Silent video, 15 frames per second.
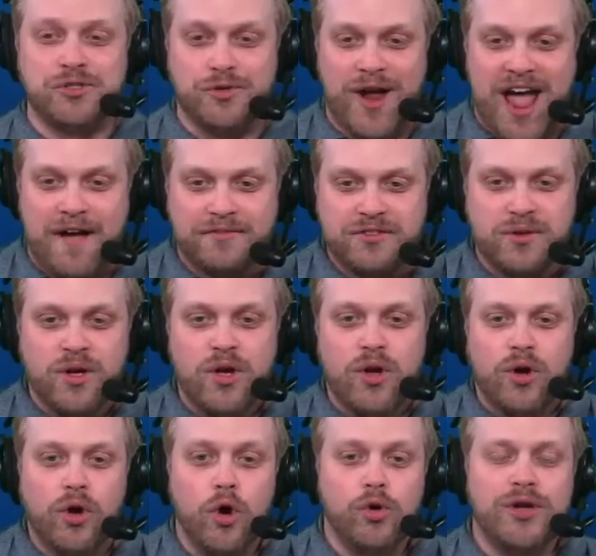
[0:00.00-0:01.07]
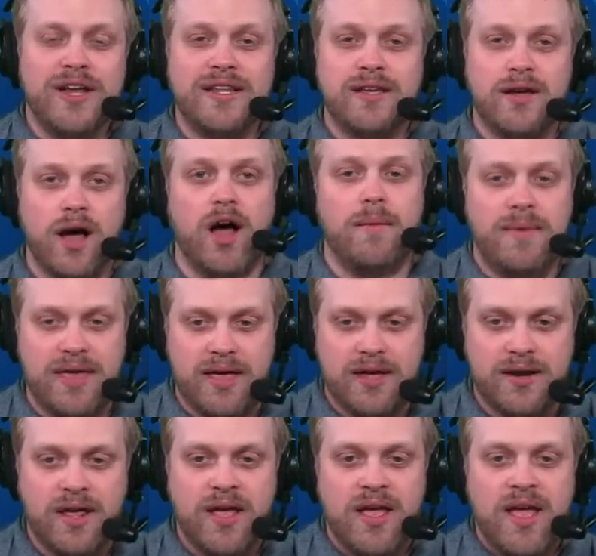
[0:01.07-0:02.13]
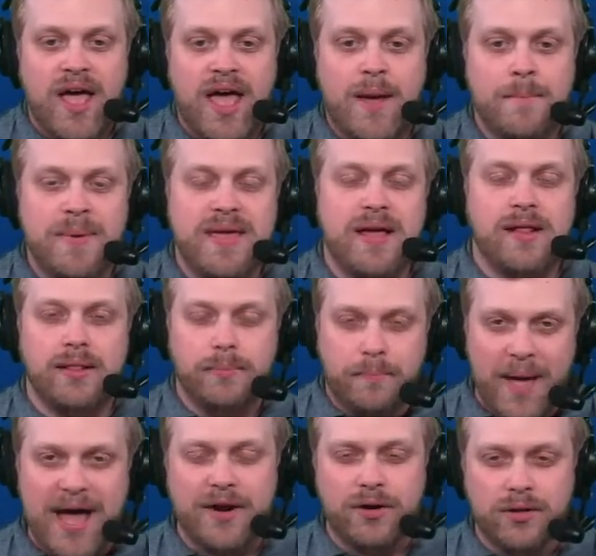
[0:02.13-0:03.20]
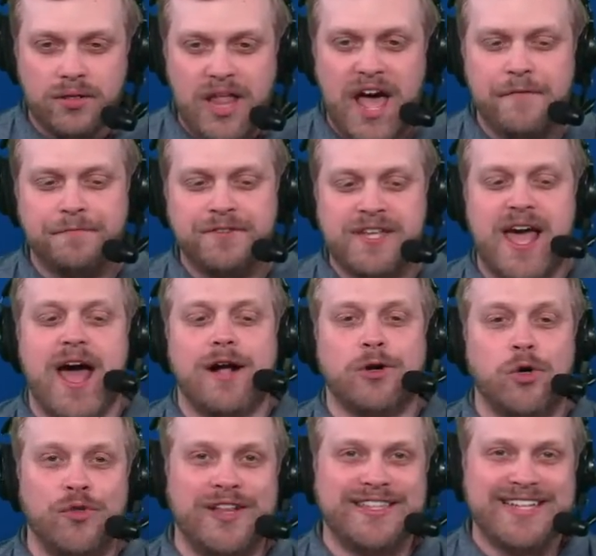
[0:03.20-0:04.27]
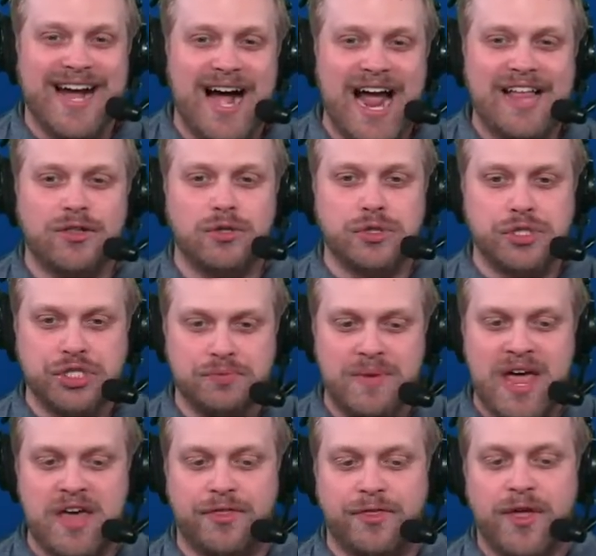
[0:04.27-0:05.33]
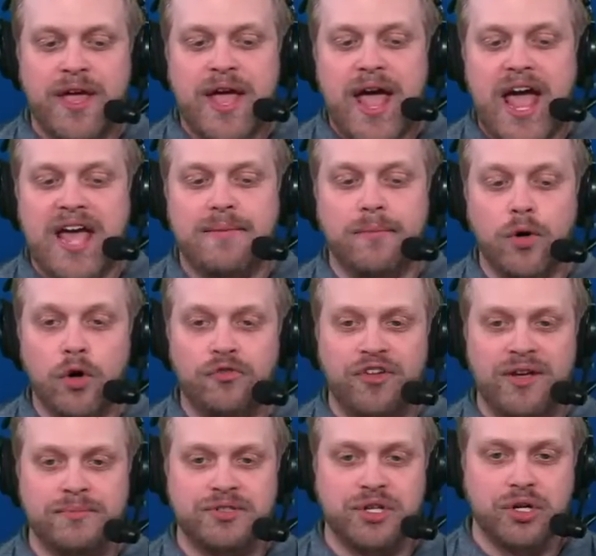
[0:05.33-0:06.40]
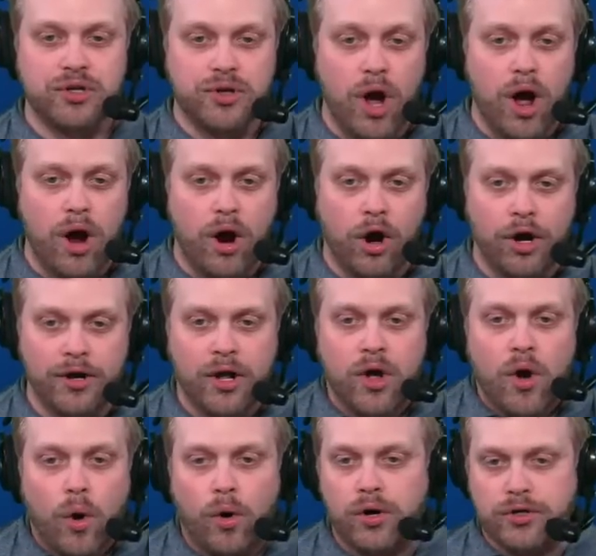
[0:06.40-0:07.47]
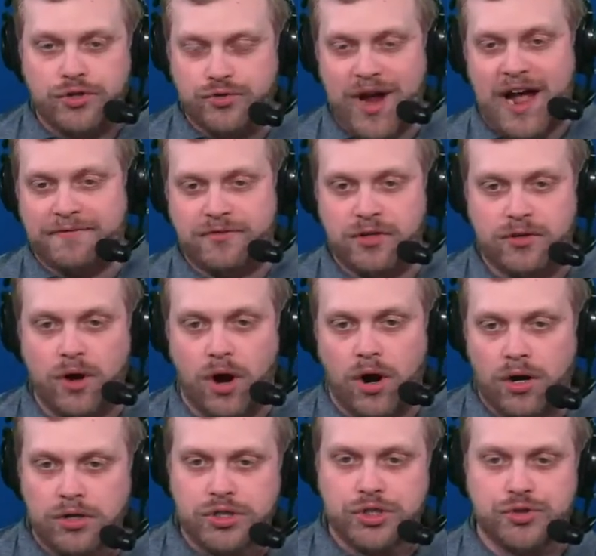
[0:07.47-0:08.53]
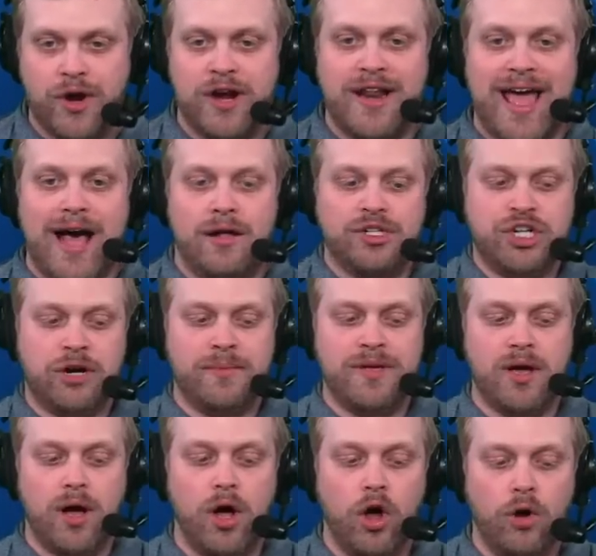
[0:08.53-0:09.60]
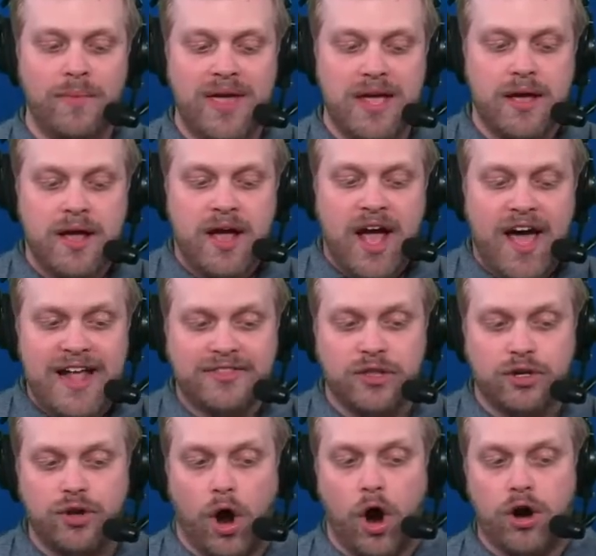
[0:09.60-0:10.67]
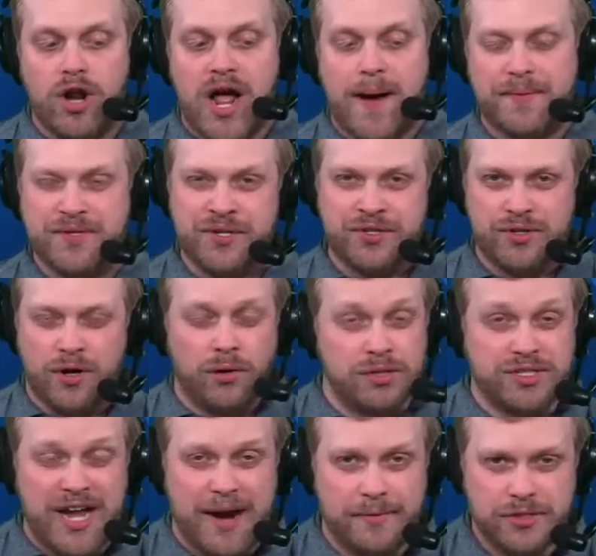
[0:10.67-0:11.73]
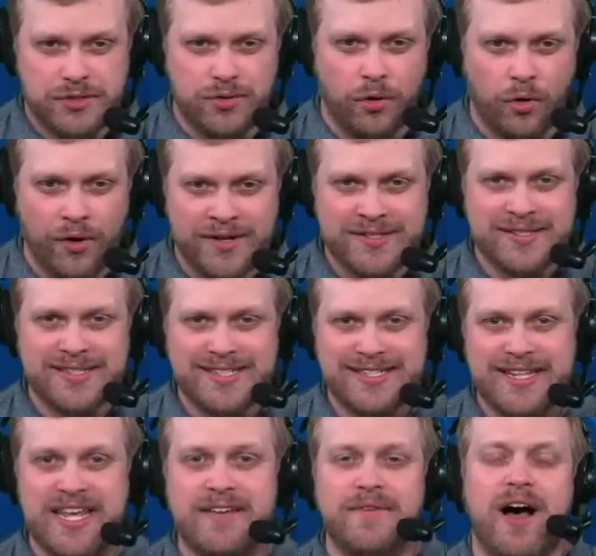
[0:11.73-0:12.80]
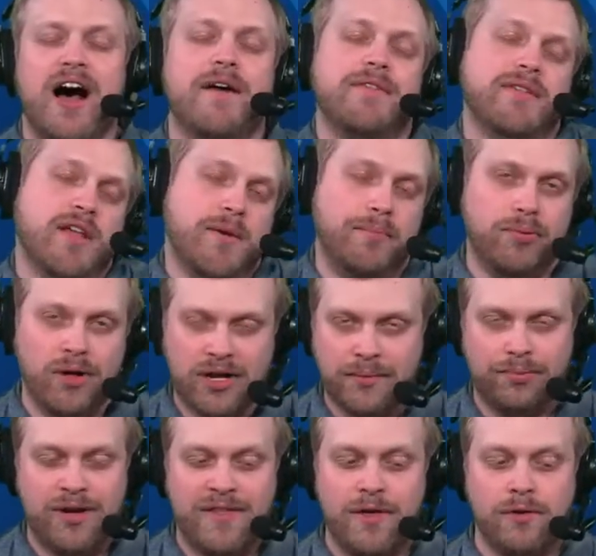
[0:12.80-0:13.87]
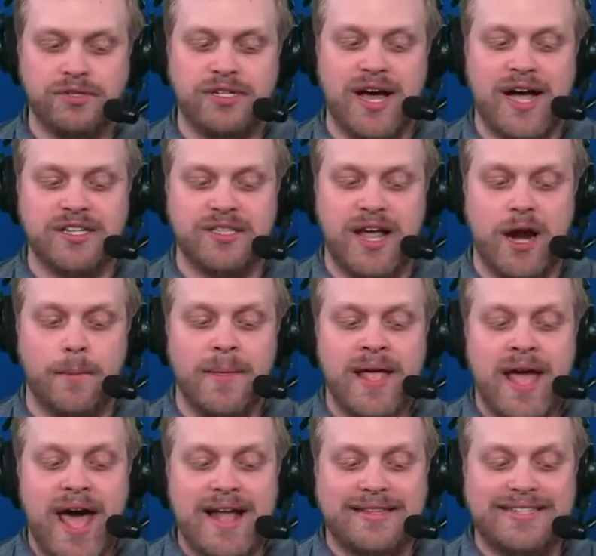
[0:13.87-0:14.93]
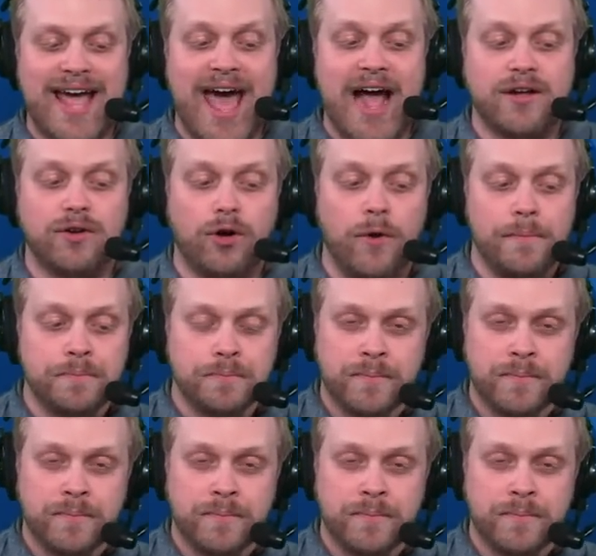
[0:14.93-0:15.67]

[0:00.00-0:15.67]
draft, who could come in and be a better left tackle than Tyler Smith and move him to guard or draft a guard straight out? Jeremy Omi. I think the guard options are Osiris Torrance, Steve Avila, plug and play those guys there. At tackle,